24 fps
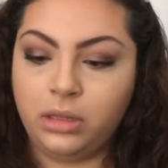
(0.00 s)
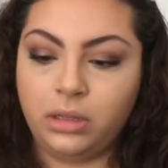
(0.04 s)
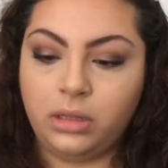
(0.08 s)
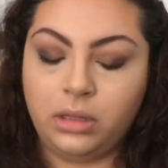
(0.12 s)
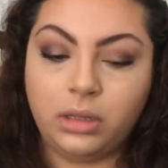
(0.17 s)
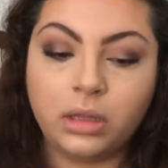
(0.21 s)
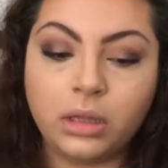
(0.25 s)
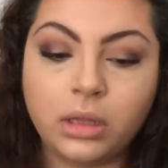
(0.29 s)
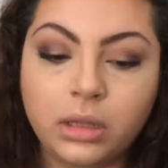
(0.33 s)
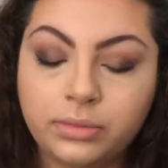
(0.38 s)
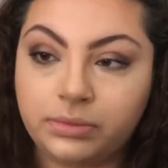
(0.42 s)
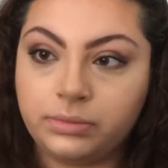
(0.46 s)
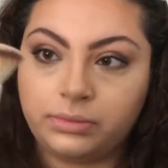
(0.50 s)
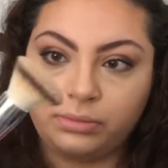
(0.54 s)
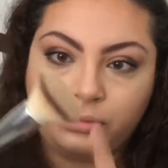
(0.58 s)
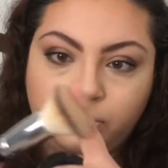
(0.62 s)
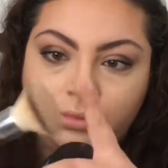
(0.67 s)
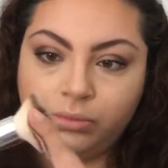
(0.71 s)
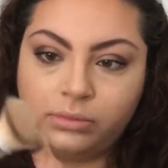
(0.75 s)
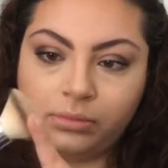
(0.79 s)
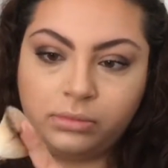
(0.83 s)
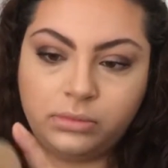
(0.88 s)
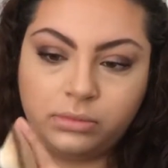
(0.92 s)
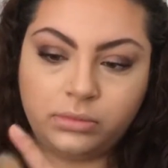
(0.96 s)

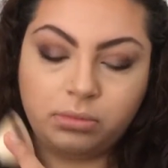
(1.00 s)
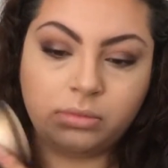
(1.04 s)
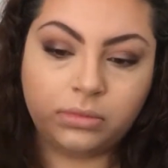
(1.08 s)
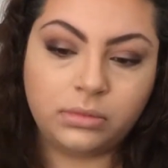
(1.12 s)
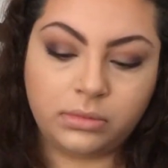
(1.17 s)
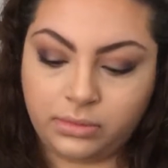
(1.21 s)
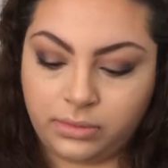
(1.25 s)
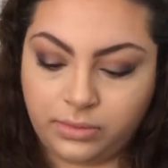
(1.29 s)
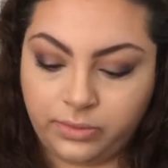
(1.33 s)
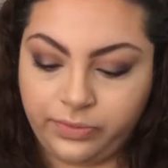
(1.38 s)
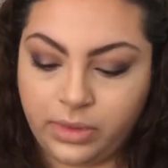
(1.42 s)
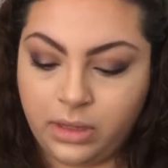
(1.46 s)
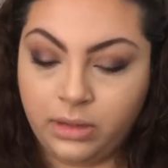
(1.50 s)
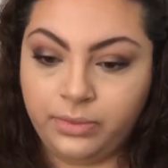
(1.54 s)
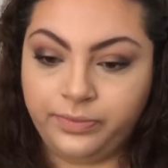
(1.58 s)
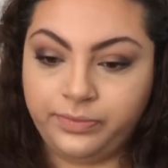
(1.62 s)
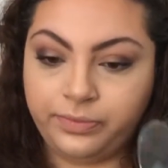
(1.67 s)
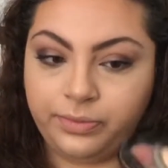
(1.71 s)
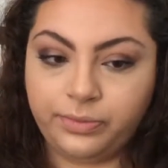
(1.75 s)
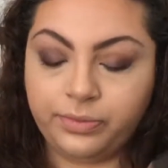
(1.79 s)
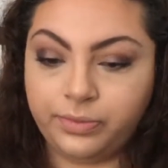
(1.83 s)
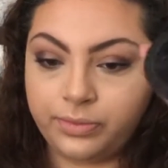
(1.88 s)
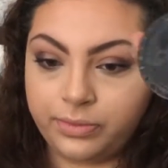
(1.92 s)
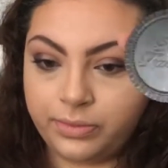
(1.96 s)
I like to
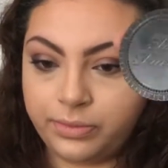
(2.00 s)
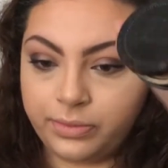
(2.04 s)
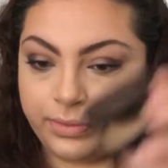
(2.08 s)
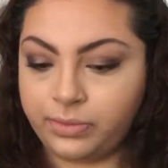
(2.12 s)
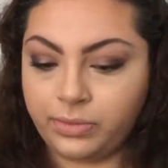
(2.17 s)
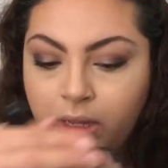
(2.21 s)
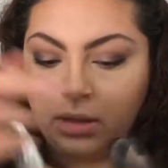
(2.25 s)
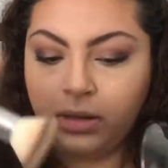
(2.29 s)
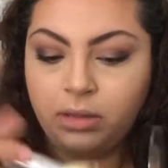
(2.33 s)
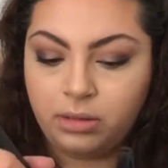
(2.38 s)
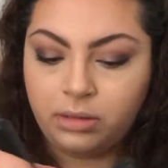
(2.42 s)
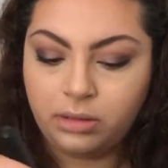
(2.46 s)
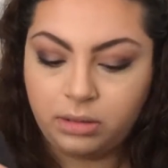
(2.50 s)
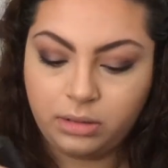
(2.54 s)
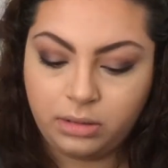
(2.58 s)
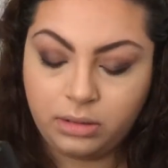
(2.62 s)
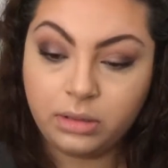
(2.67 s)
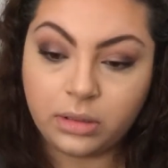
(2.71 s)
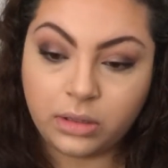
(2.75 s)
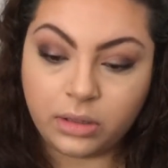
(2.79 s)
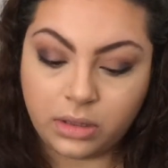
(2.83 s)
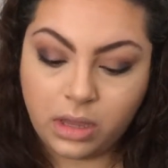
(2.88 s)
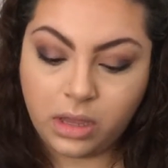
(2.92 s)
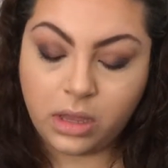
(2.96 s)
add it with the
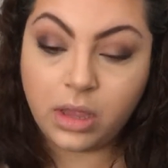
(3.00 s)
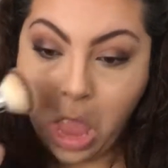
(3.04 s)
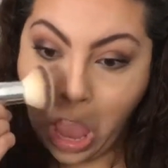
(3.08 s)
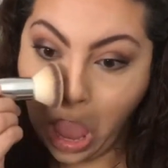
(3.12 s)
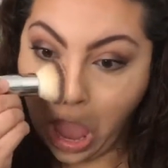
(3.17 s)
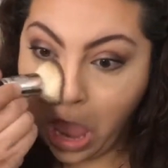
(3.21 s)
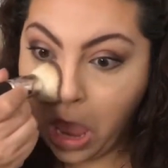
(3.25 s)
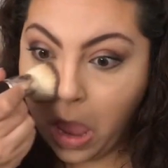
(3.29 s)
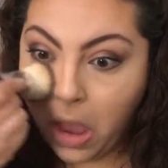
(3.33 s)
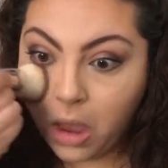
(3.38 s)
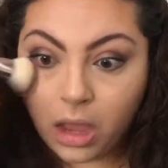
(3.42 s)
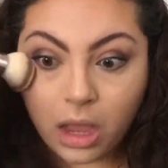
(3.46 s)
Maybelline.